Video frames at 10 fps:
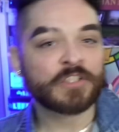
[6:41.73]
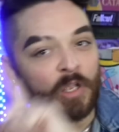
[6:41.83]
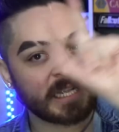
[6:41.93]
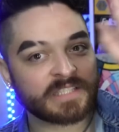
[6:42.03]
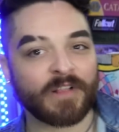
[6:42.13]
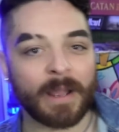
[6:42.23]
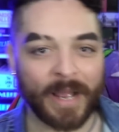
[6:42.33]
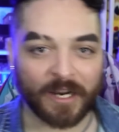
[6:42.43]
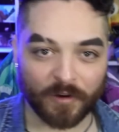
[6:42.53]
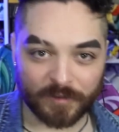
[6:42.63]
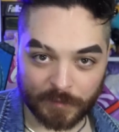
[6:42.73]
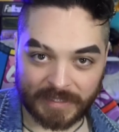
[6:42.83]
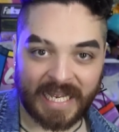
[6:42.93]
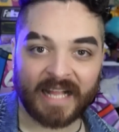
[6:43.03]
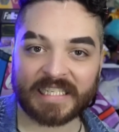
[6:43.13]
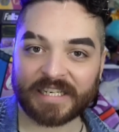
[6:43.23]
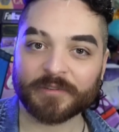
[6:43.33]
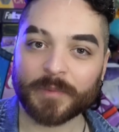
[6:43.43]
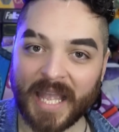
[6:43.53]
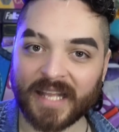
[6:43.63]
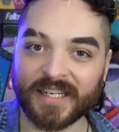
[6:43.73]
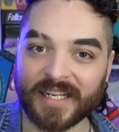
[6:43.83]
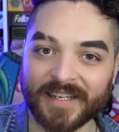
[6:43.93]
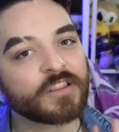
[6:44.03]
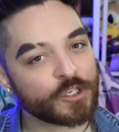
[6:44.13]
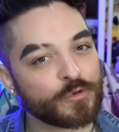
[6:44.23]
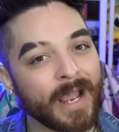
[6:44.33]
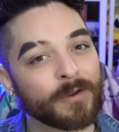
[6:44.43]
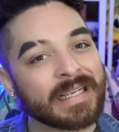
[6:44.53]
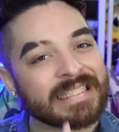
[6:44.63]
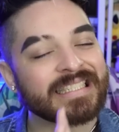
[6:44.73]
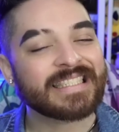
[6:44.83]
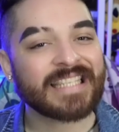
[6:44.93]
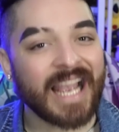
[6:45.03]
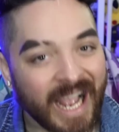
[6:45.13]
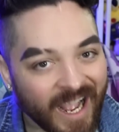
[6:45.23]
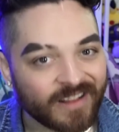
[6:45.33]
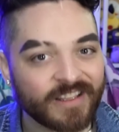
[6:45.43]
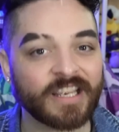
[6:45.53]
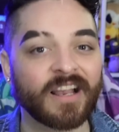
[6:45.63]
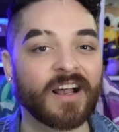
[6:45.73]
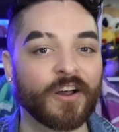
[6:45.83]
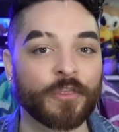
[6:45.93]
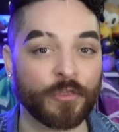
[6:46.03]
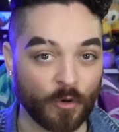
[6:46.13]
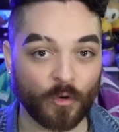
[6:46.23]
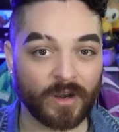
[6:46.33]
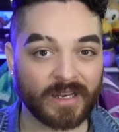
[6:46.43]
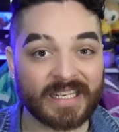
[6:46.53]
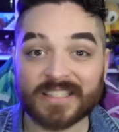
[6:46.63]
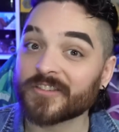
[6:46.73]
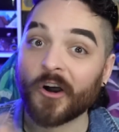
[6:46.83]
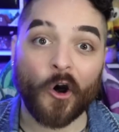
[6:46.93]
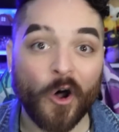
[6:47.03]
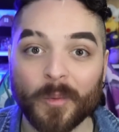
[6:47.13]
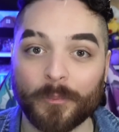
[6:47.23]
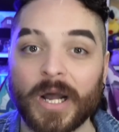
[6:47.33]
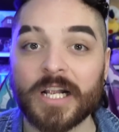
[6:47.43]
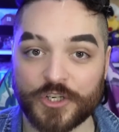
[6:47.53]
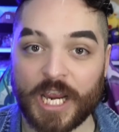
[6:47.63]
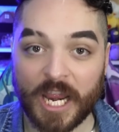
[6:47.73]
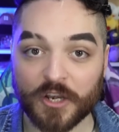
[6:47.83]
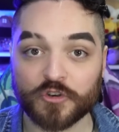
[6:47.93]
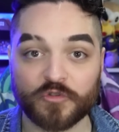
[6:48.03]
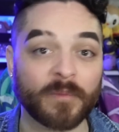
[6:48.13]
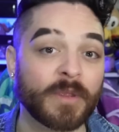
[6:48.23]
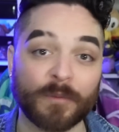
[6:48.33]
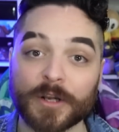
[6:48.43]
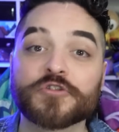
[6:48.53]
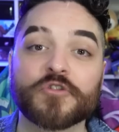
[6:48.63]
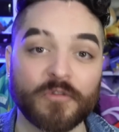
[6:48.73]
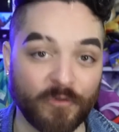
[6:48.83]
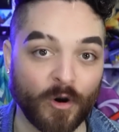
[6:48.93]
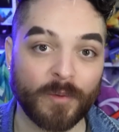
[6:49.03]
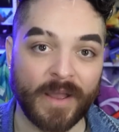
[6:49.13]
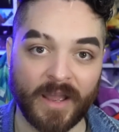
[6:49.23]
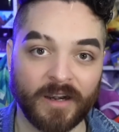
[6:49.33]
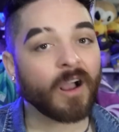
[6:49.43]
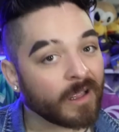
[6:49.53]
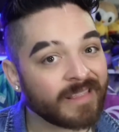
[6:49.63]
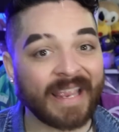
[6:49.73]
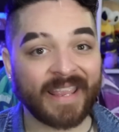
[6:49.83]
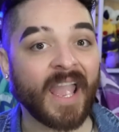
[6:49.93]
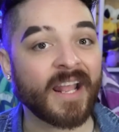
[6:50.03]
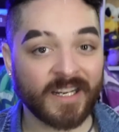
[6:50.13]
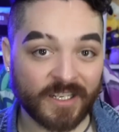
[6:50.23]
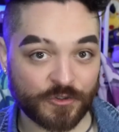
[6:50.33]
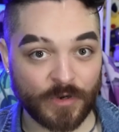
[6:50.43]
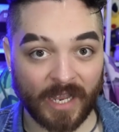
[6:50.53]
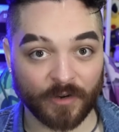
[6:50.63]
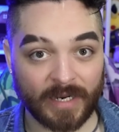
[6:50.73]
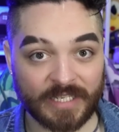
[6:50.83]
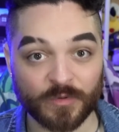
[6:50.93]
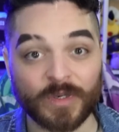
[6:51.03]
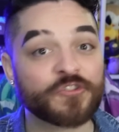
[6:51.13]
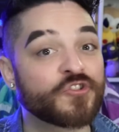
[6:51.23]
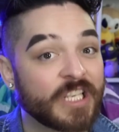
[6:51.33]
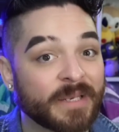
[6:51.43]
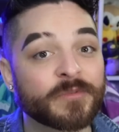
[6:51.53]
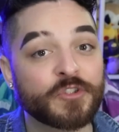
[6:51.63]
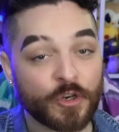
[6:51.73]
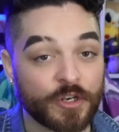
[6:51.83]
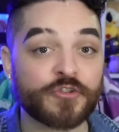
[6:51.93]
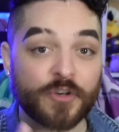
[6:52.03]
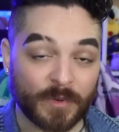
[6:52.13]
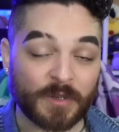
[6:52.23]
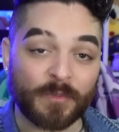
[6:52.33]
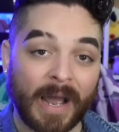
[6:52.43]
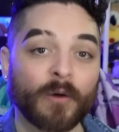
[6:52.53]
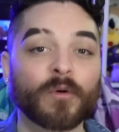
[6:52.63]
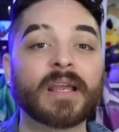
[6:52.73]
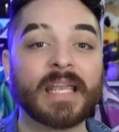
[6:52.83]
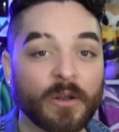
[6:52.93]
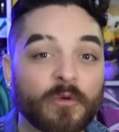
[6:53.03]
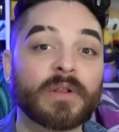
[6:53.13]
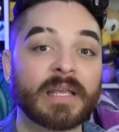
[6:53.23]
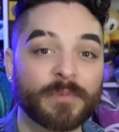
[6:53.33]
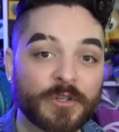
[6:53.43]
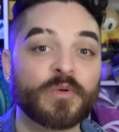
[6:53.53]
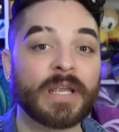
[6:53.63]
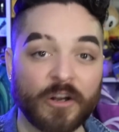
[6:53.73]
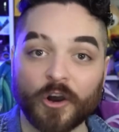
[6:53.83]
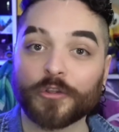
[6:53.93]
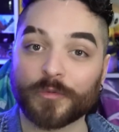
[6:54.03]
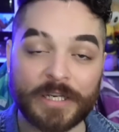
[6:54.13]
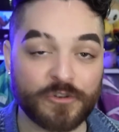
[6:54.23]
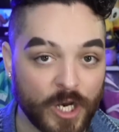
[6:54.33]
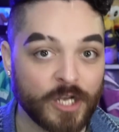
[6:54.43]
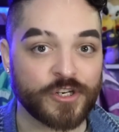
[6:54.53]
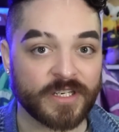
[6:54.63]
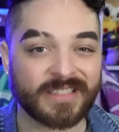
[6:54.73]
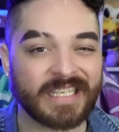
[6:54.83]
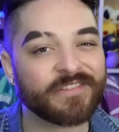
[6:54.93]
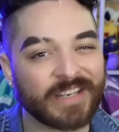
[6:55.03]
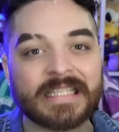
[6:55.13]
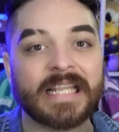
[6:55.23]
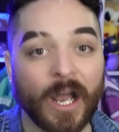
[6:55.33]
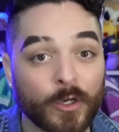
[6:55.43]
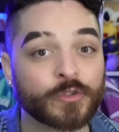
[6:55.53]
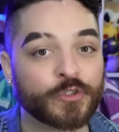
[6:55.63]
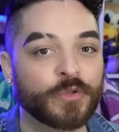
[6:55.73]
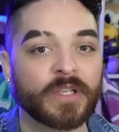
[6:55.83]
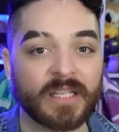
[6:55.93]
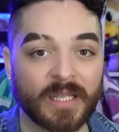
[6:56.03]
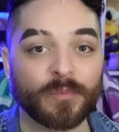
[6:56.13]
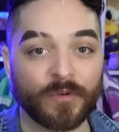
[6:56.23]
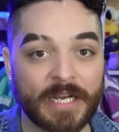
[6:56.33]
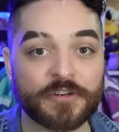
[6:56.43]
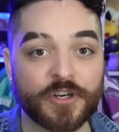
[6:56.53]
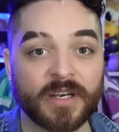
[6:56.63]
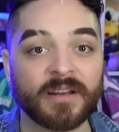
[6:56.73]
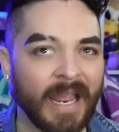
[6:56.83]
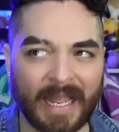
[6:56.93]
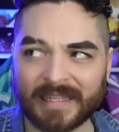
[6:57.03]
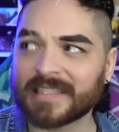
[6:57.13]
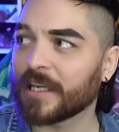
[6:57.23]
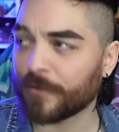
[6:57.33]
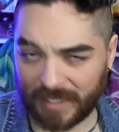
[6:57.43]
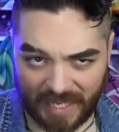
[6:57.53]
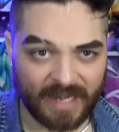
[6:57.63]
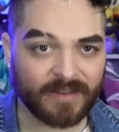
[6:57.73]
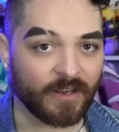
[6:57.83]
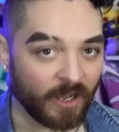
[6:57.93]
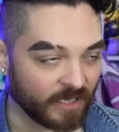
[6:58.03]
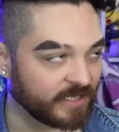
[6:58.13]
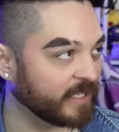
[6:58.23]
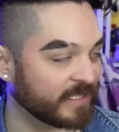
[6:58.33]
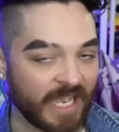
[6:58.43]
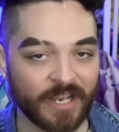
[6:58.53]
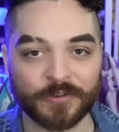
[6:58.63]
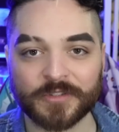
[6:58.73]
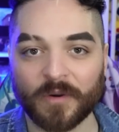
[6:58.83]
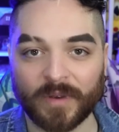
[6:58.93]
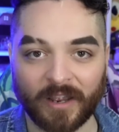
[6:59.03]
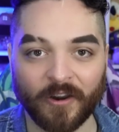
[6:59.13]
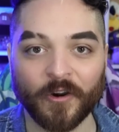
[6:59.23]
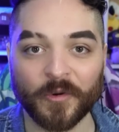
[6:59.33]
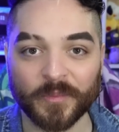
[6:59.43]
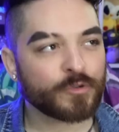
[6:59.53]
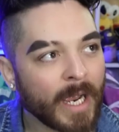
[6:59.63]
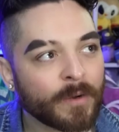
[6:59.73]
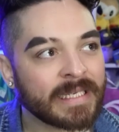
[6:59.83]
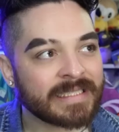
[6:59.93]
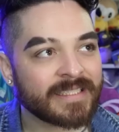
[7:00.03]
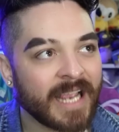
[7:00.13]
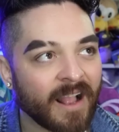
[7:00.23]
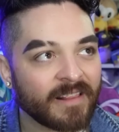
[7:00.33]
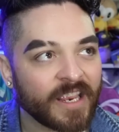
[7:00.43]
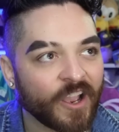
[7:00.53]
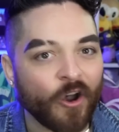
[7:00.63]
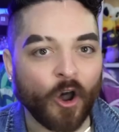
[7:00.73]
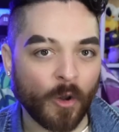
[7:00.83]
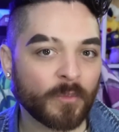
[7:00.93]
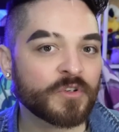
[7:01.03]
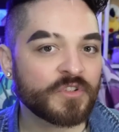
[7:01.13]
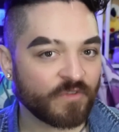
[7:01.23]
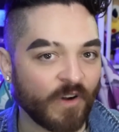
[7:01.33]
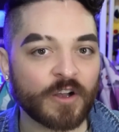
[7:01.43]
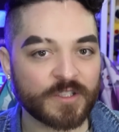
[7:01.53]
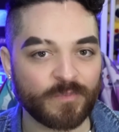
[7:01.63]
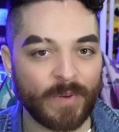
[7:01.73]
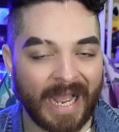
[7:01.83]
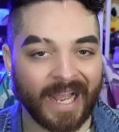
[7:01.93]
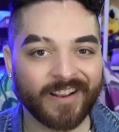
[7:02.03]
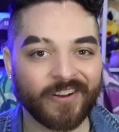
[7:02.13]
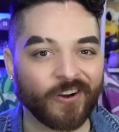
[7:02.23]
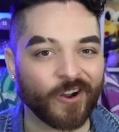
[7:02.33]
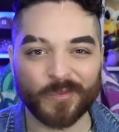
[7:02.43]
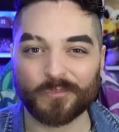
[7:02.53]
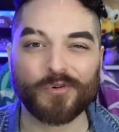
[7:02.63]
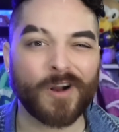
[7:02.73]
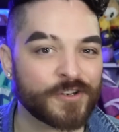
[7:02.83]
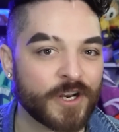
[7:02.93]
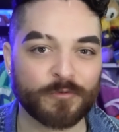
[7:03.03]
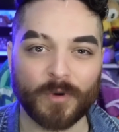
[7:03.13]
So let's fly back over to Italia from Canada. The Drag Race Italia authority is all but changed from the original format. Unlike Canada's Drag Race, which seems to distribute power equally between all three judges, even down to the deliberation and the secret head nod to decide who's going home, Drag Italia almost falls back on Project